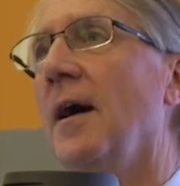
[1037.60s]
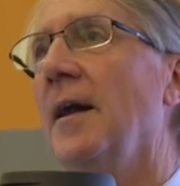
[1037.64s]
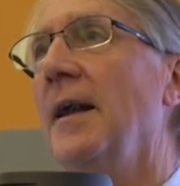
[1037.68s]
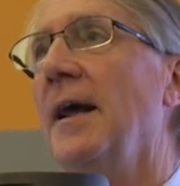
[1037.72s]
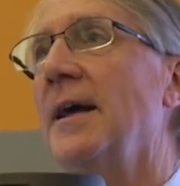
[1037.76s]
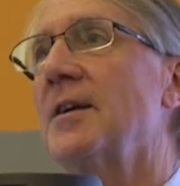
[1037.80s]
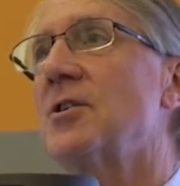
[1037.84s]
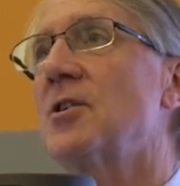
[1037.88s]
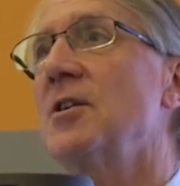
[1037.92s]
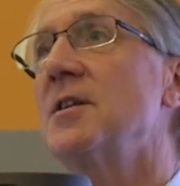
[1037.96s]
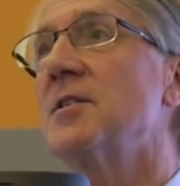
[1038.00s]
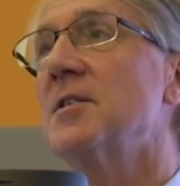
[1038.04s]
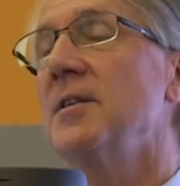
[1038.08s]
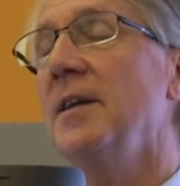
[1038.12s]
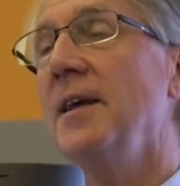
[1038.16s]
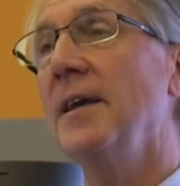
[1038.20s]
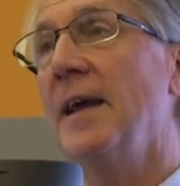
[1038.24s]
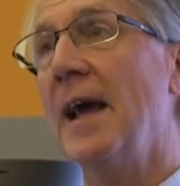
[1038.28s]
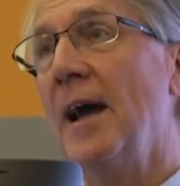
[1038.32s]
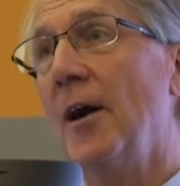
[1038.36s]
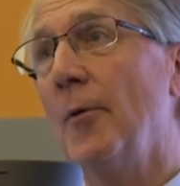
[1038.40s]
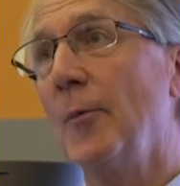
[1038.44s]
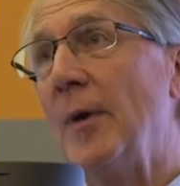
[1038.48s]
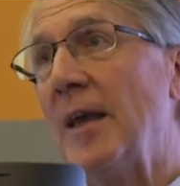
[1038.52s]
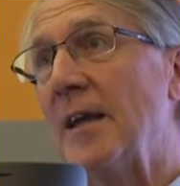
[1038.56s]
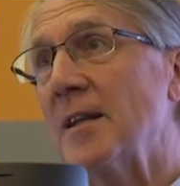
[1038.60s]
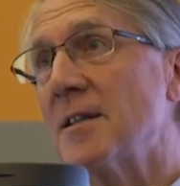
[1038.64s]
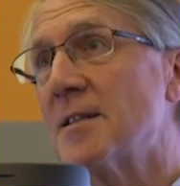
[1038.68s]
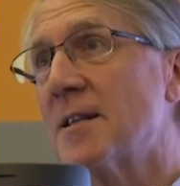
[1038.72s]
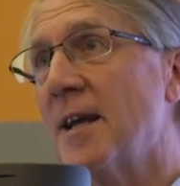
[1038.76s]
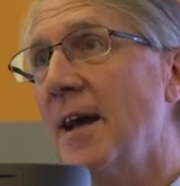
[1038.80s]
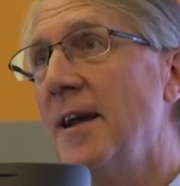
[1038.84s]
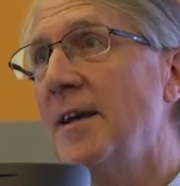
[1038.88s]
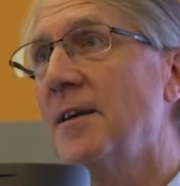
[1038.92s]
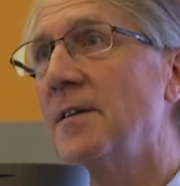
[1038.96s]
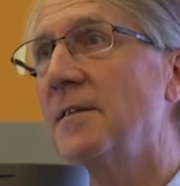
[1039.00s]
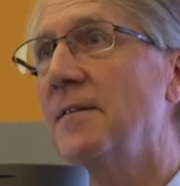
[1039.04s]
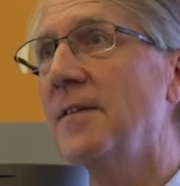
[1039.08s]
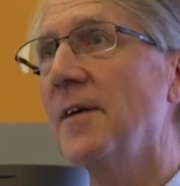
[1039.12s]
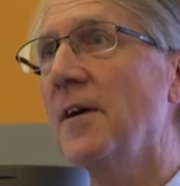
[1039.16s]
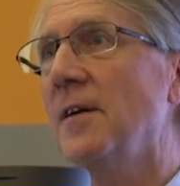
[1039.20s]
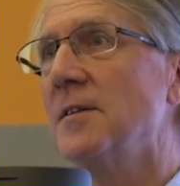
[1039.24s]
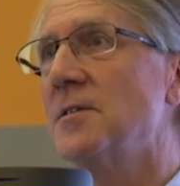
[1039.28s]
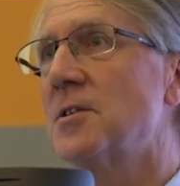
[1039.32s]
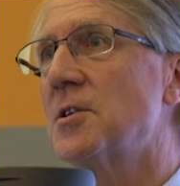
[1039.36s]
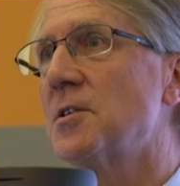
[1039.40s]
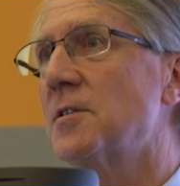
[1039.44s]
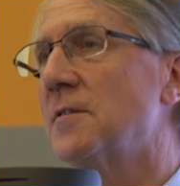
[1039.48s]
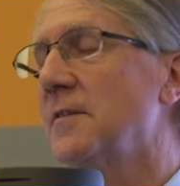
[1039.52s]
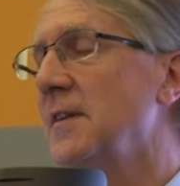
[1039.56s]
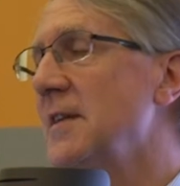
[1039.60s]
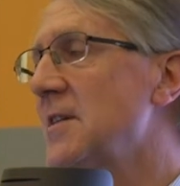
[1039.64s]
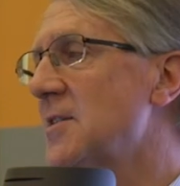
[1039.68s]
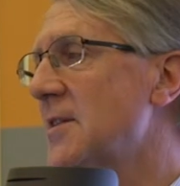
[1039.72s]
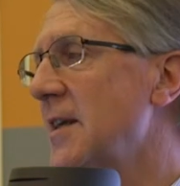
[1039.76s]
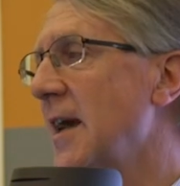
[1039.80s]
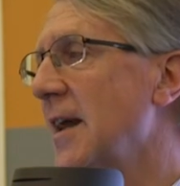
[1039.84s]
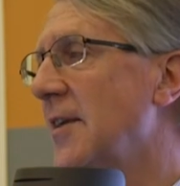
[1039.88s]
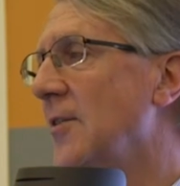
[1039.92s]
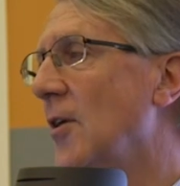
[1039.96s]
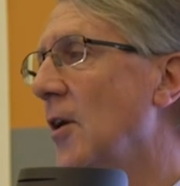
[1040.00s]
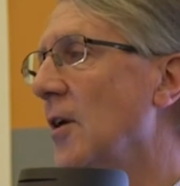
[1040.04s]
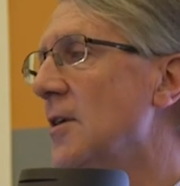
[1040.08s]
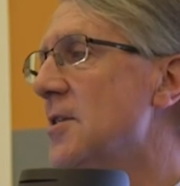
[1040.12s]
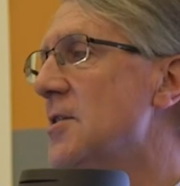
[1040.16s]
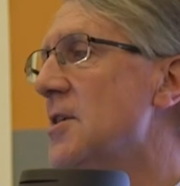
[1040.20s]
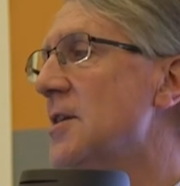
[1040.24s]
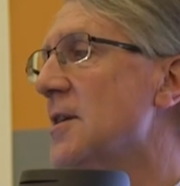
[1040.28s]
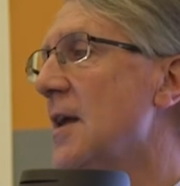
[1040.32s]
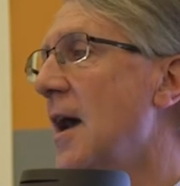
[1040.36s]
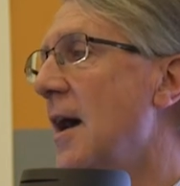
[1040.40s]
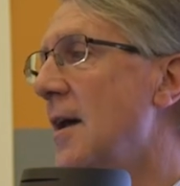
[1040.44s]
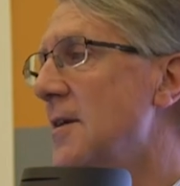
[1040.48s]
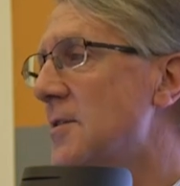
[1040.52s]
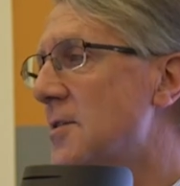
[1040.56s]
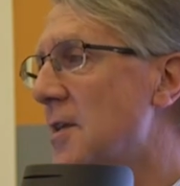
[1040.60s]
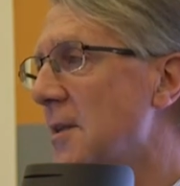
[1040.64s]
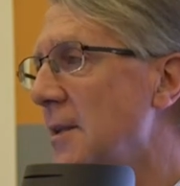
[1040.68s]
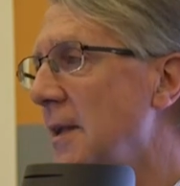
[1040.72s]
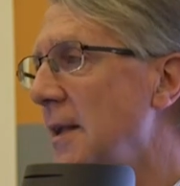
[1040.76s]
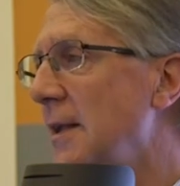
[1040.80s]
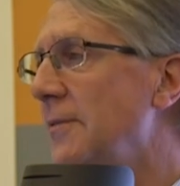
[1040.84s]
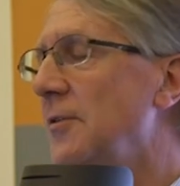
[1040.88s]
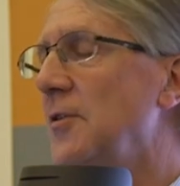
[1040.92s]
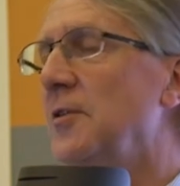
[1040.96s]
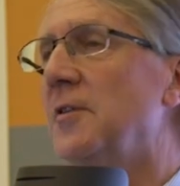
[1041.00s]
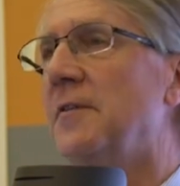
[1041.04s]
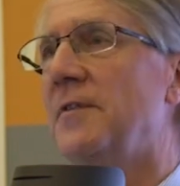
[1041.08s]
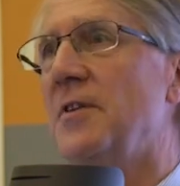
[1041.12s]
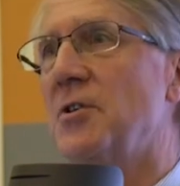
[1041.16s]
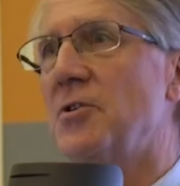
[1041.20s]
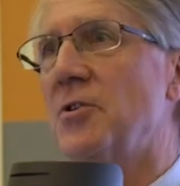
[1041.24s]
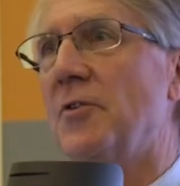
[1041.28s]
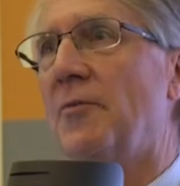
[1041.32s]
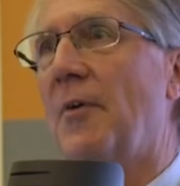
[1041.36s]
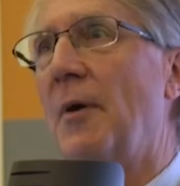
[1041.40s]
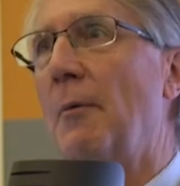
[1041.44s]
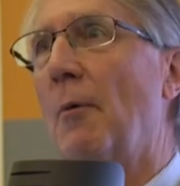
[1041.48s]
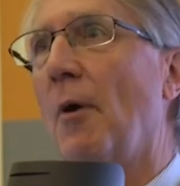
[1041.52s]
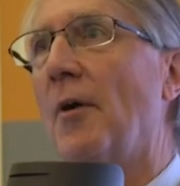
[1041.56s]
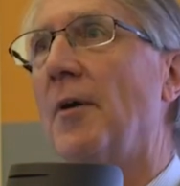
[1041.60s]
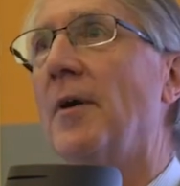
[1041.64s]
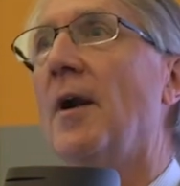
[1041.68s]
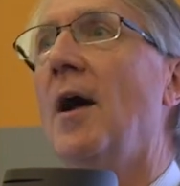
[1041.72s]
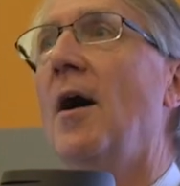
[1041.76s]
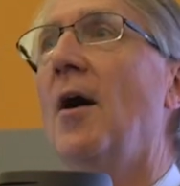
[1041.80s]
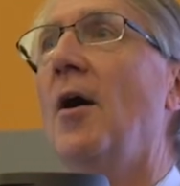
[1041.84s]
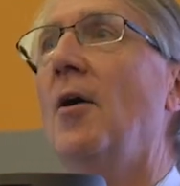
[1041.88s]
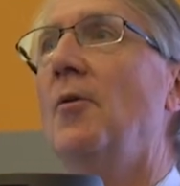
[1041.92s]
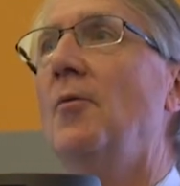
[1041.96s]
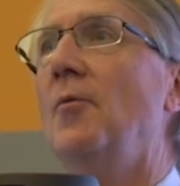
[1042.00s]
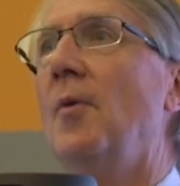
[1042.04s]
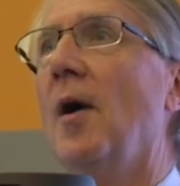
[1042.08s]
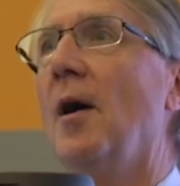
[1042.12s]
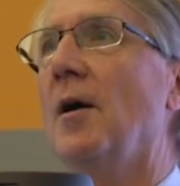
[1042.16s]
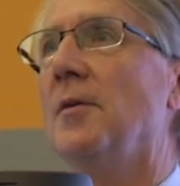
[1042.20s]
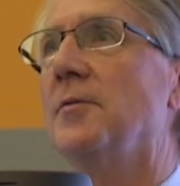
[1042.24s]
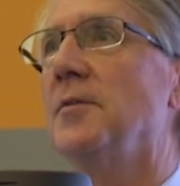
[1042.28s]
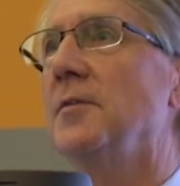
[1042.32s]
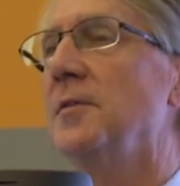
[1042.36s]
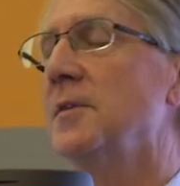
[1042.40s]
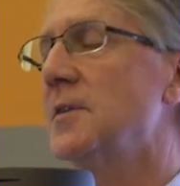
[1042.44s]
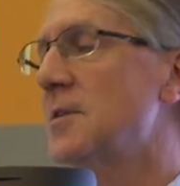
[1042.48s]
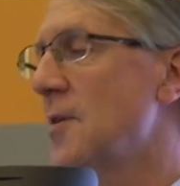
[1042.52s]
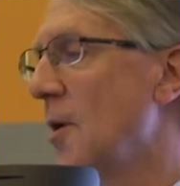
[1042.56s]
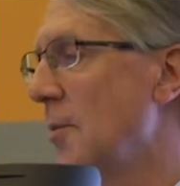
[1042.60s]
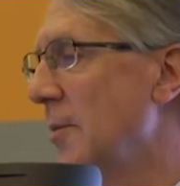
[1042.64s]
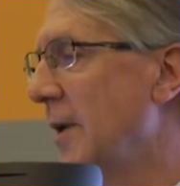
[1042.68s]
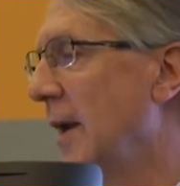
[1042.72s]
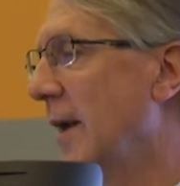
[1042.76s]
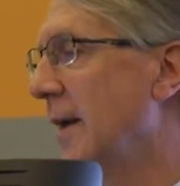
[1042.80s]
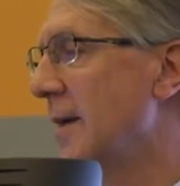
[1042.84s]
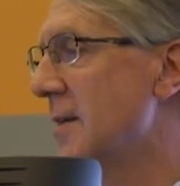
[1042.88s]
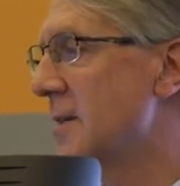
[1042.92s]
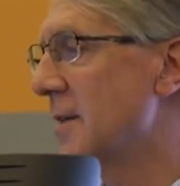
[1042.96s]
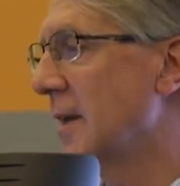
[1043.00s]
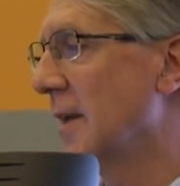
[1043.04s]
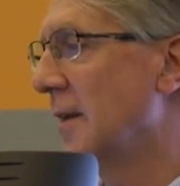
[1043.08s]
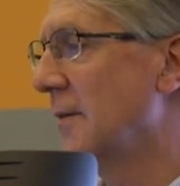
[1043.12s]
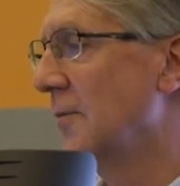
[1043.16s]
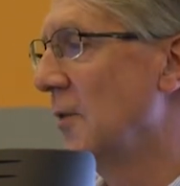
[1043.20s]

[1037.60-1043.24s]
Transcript: and actually seeing how we can take advantage of these technologies to deliver the vision we want rather than dominating.